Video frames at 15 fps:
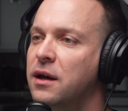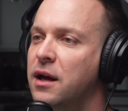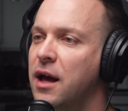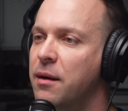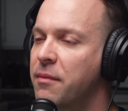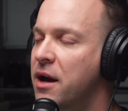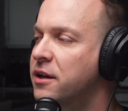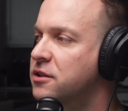
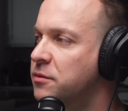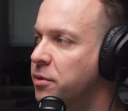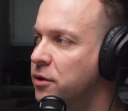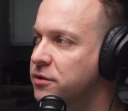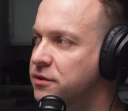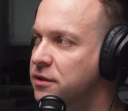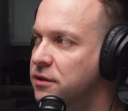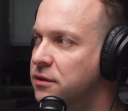Am I
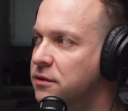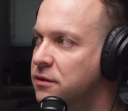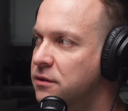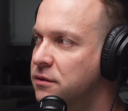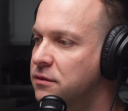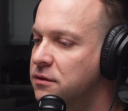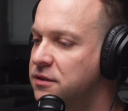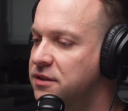supposed to
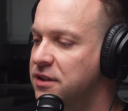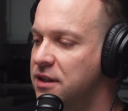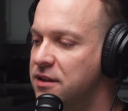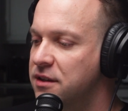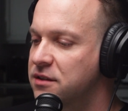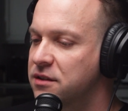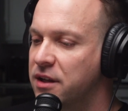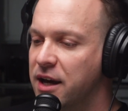see
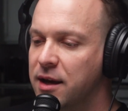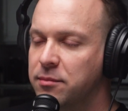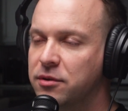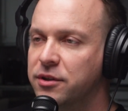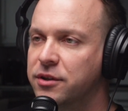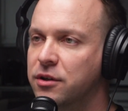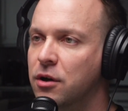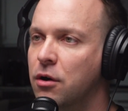this
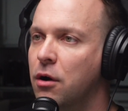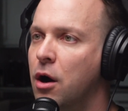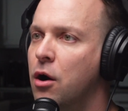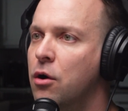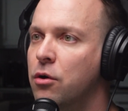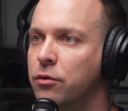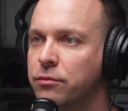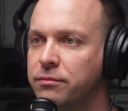label and go,
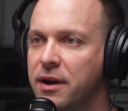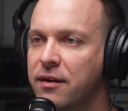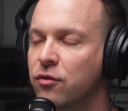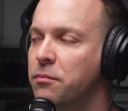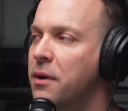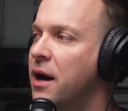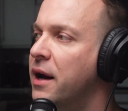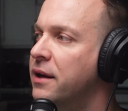oh, never
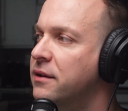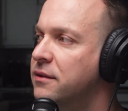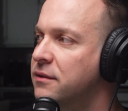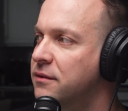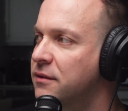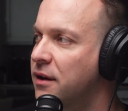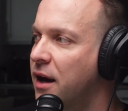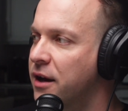mind.
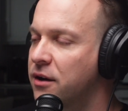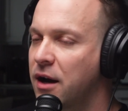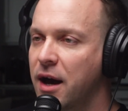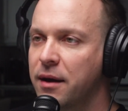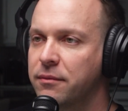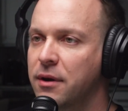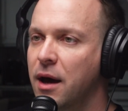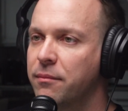
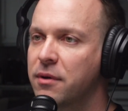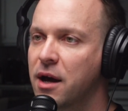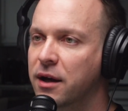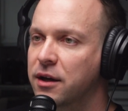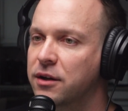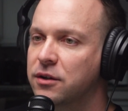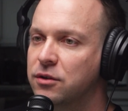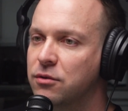I'm not
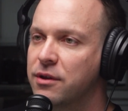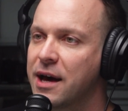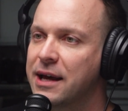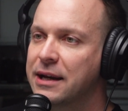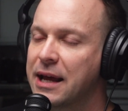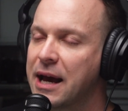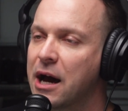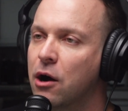going to do that
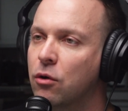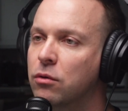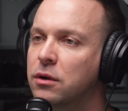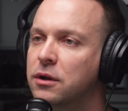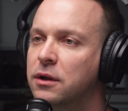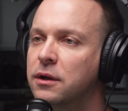now.